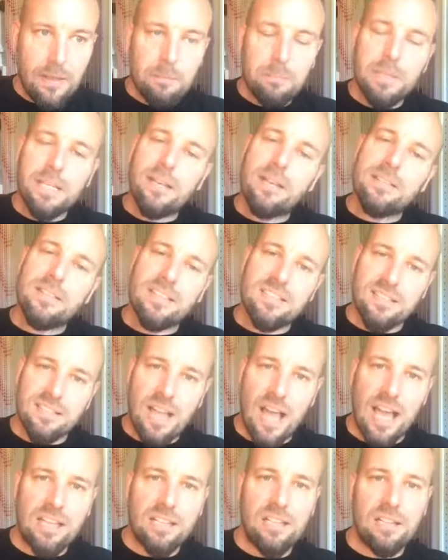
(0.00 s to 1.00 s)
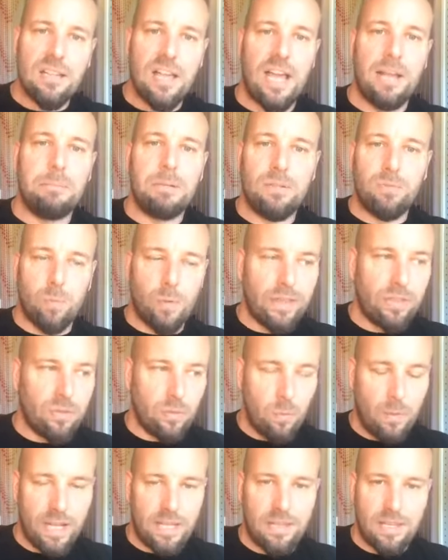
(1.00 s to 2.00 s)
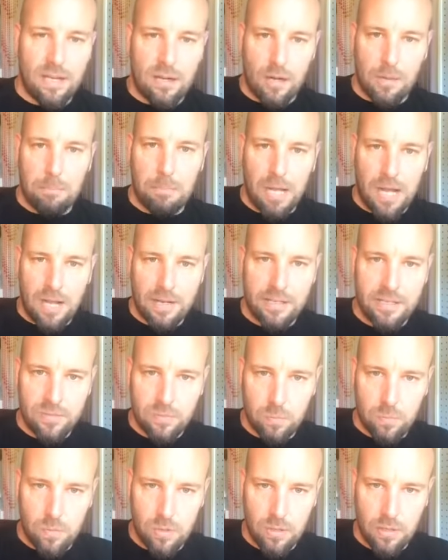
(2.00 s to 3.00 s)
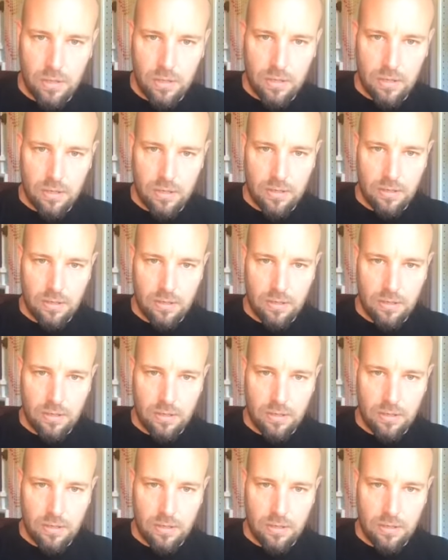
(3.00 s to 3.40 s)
because it's not in alignment with the way that our bodies work.